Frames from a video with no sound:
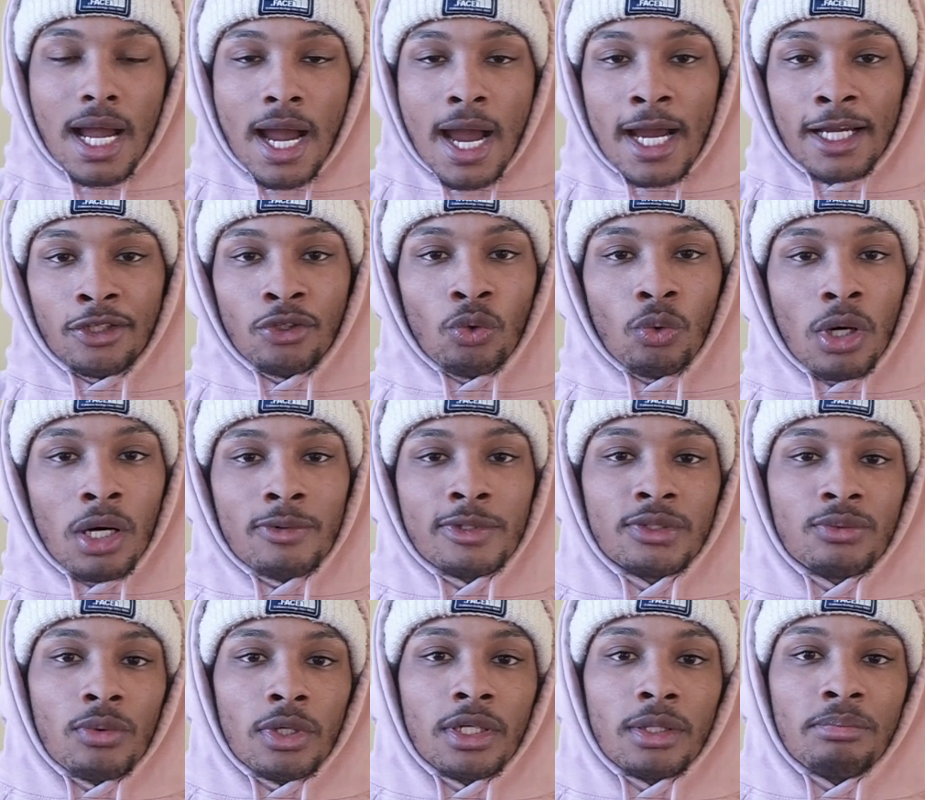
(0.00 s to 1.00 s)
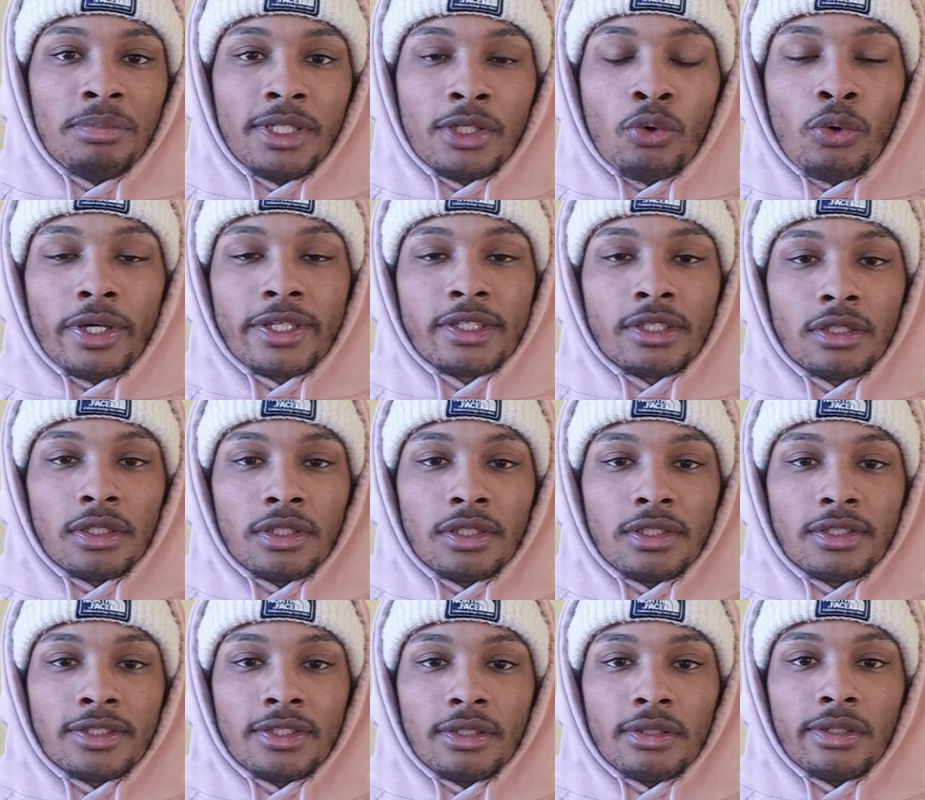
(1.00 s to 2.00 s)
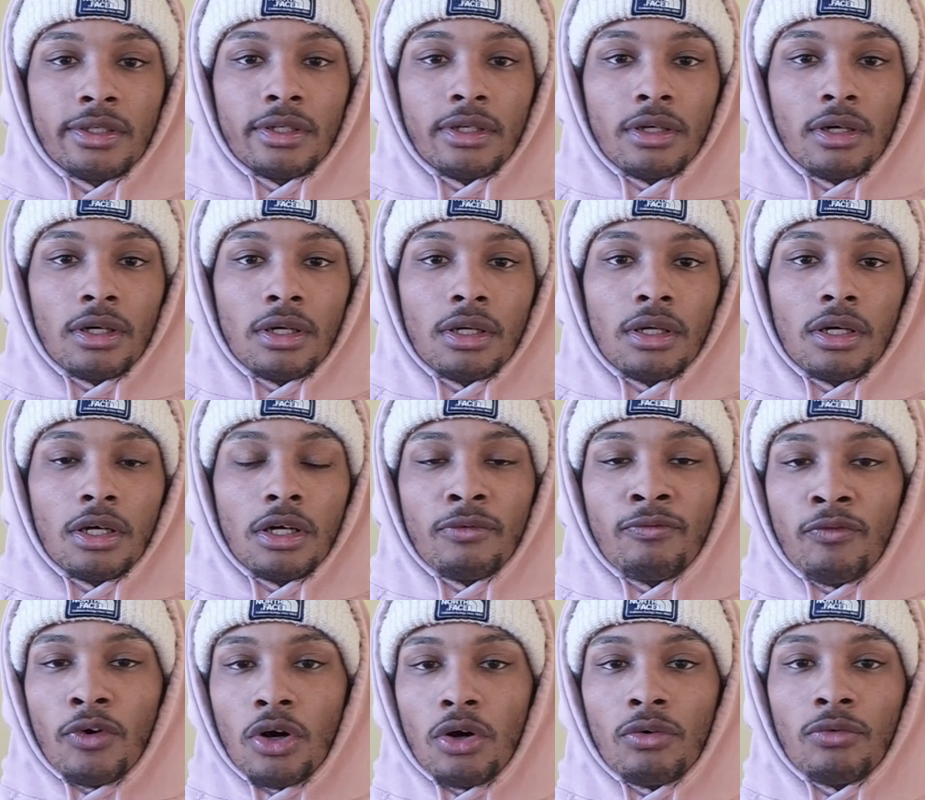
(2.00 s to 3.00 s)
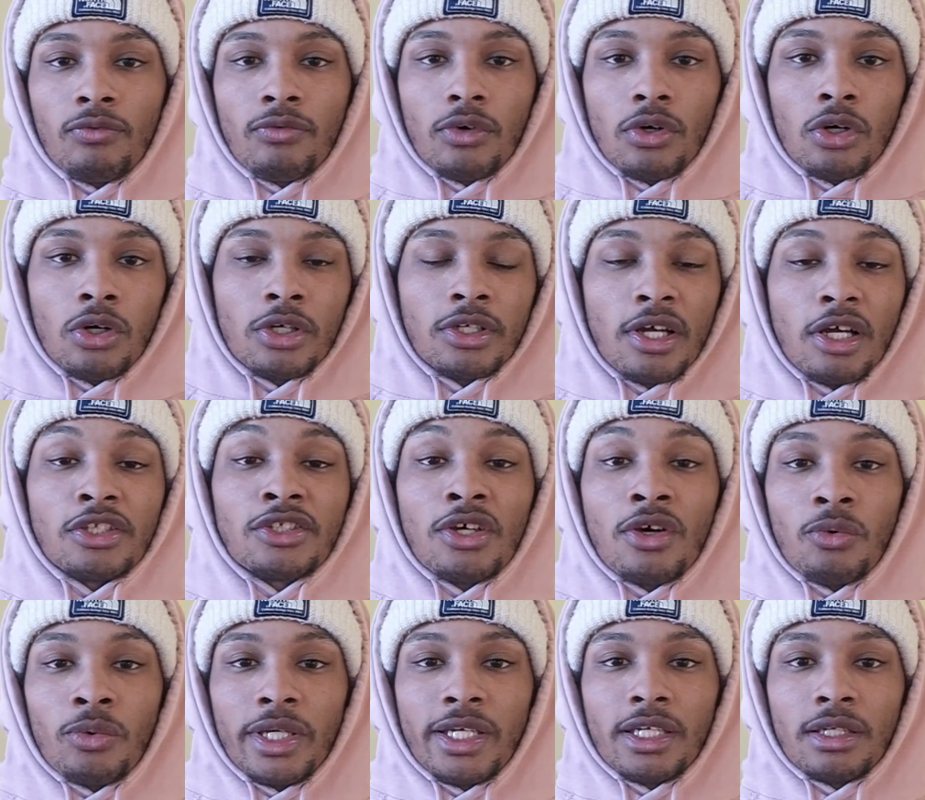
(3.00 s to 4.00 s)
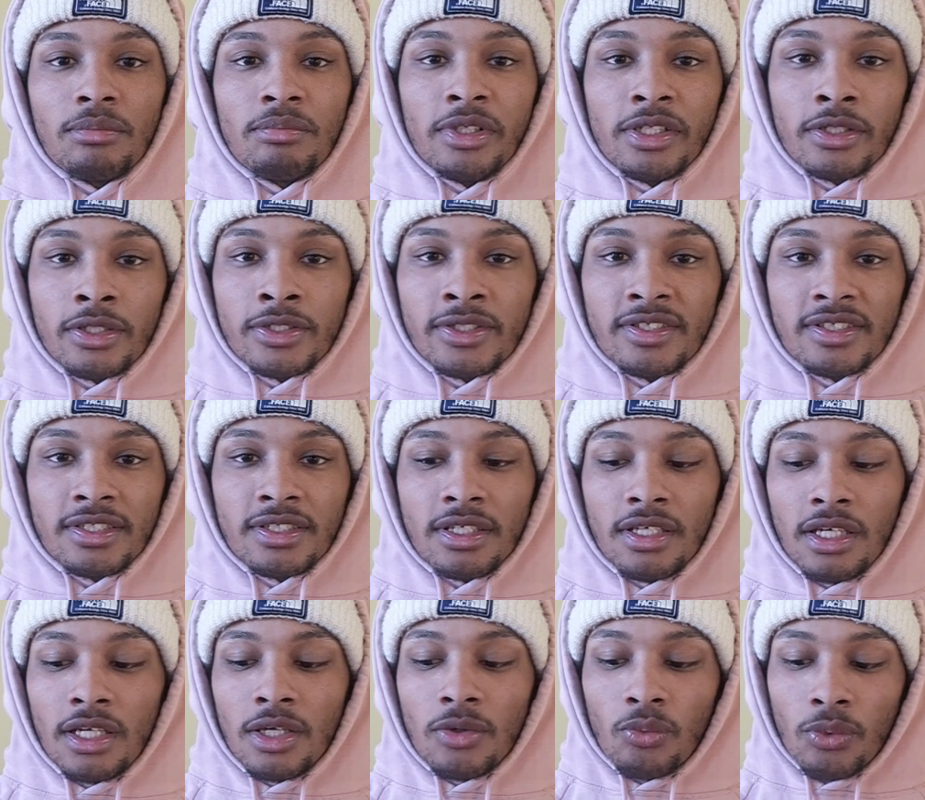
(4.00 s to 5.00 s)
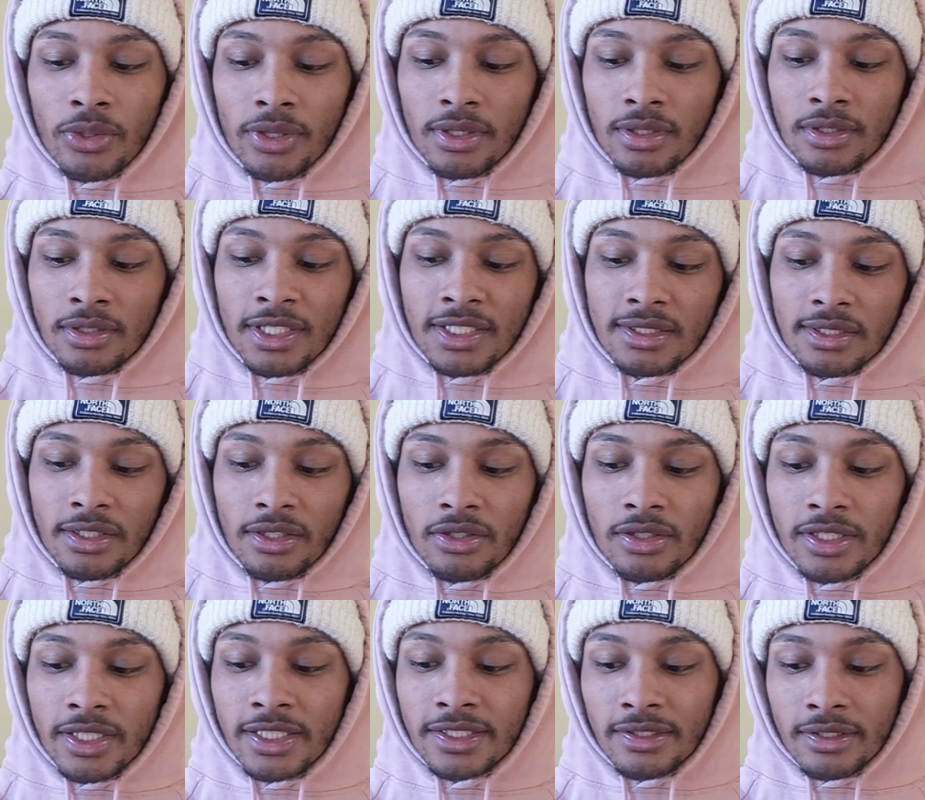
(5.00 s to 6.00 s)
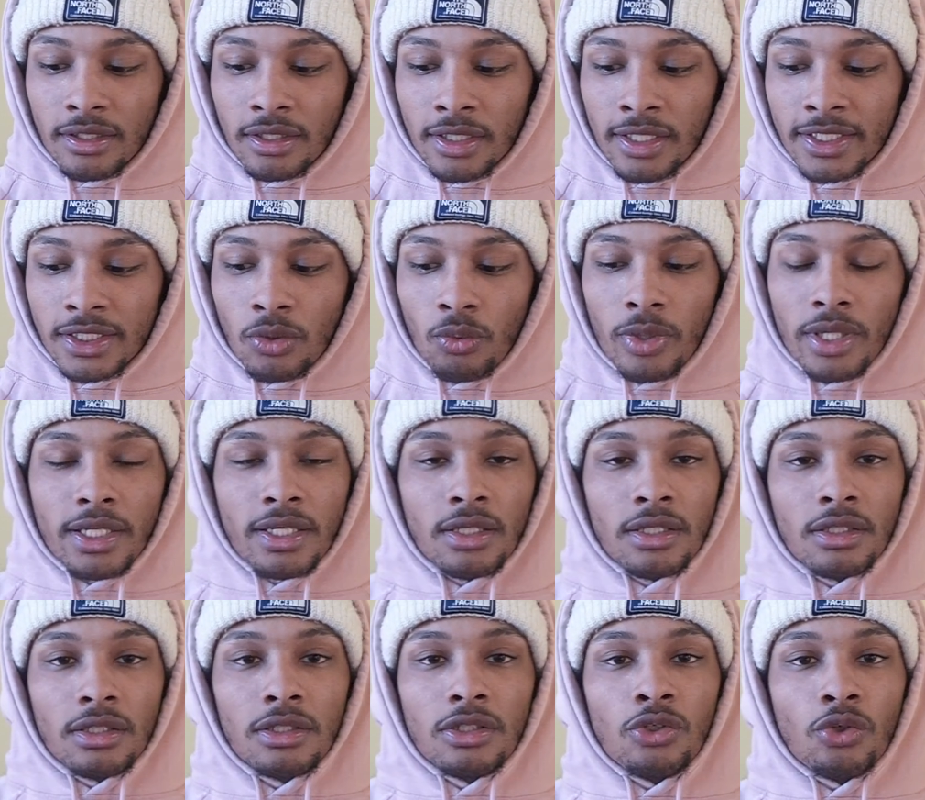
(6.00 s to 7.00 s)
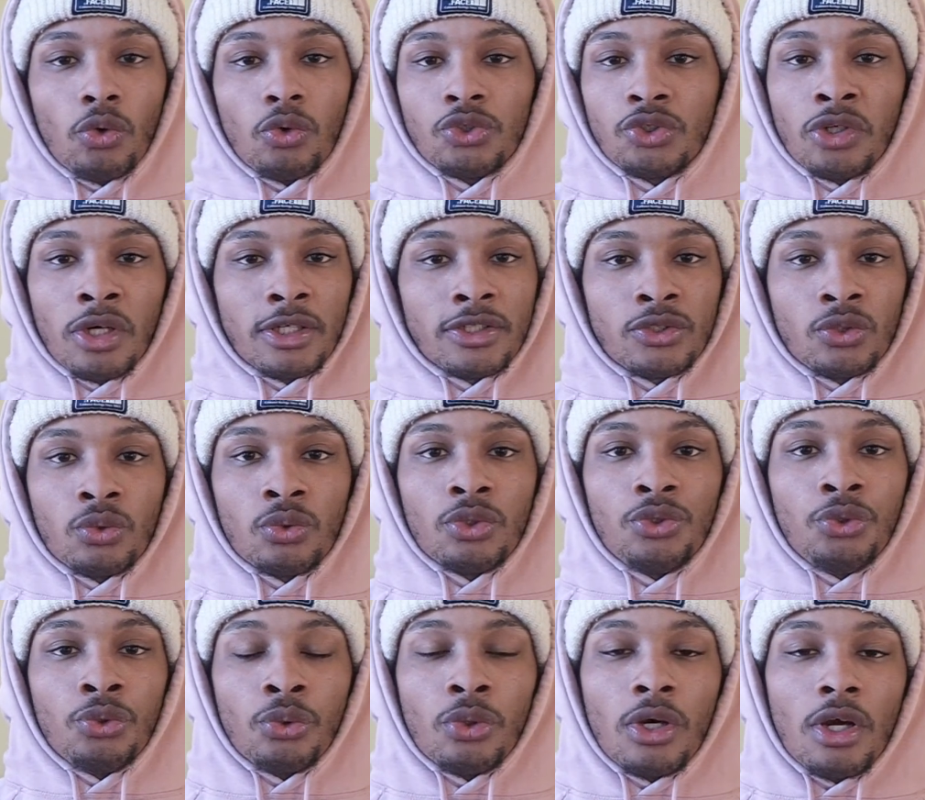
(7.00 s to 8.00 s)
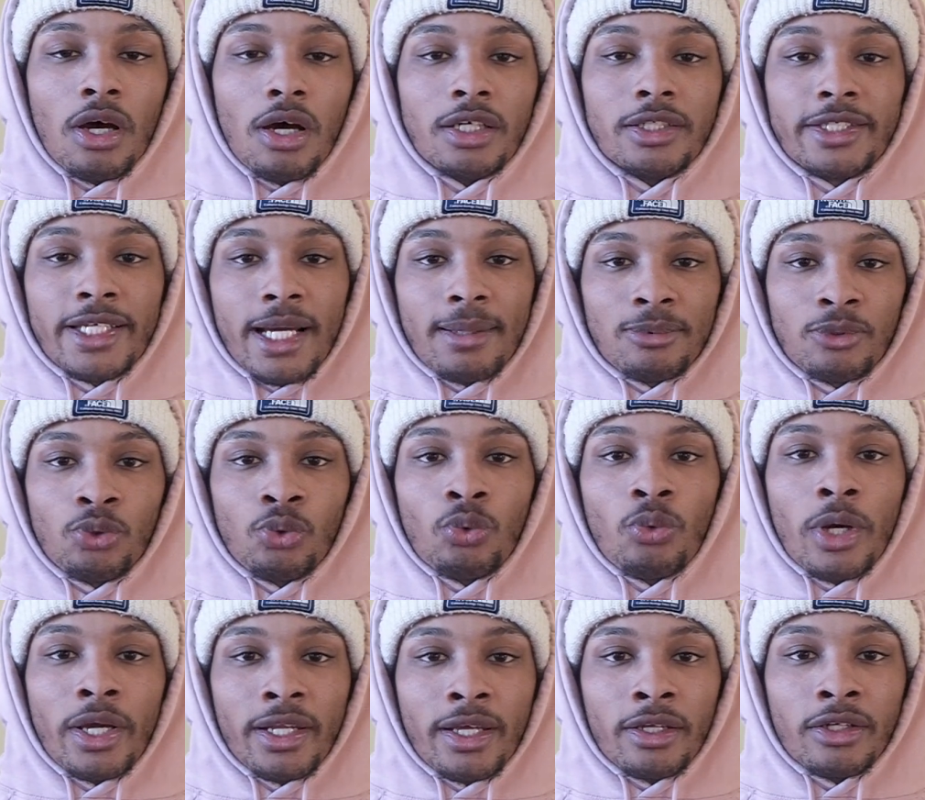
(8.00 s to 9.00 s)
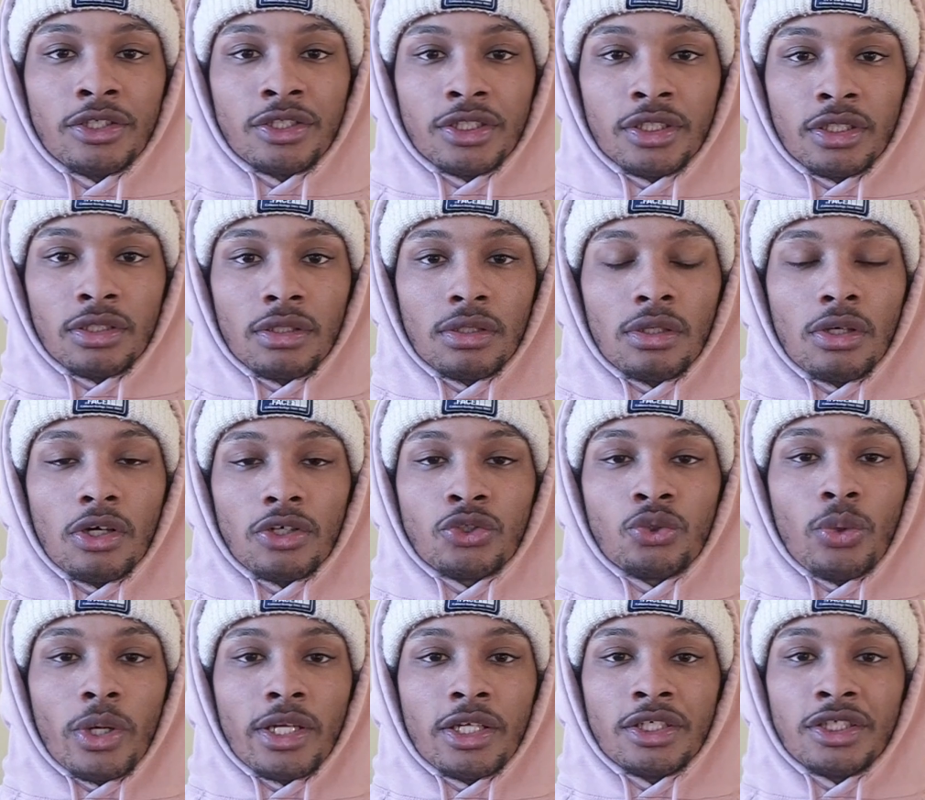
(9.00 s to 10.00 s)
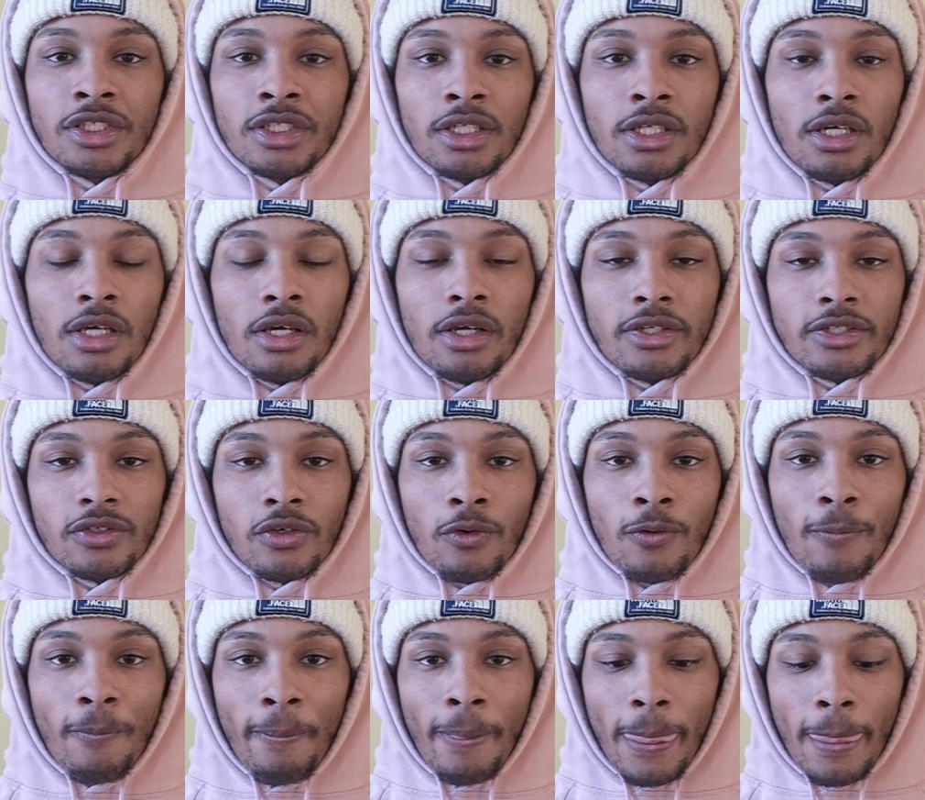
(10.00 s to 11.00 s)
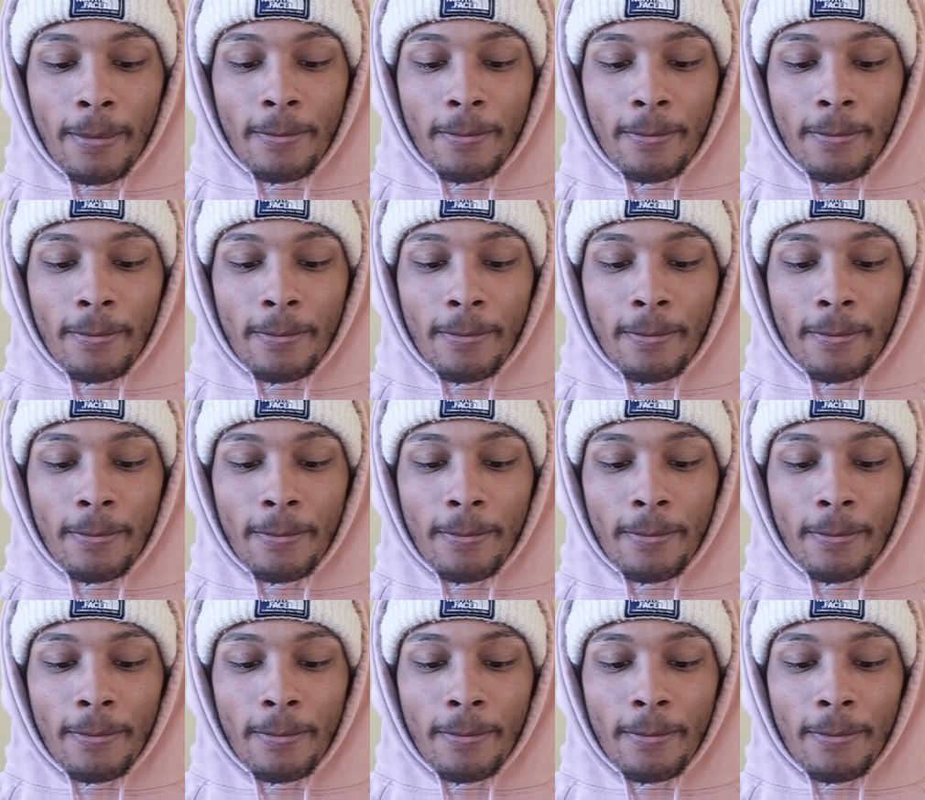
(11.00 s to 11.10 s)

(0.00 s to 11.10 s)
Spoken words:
I don't always want to be quick to evolve or to awaken, because with this leader, his awaken, you don't draw 2, you untap 2 red energy or 2 energy. So